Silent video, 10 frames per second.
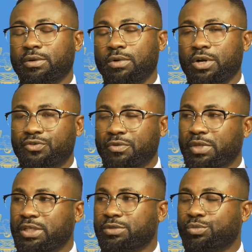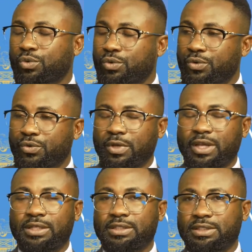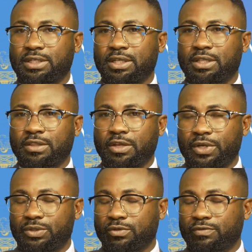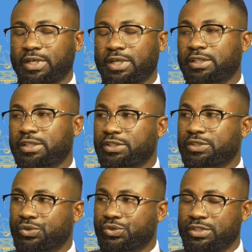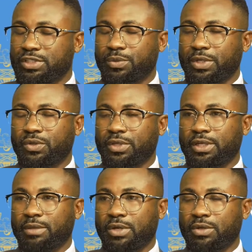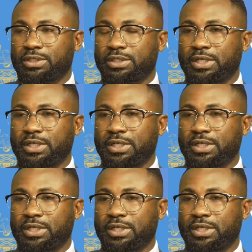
World Remit, Mukuru, and the rest of these institutions that we're talking about.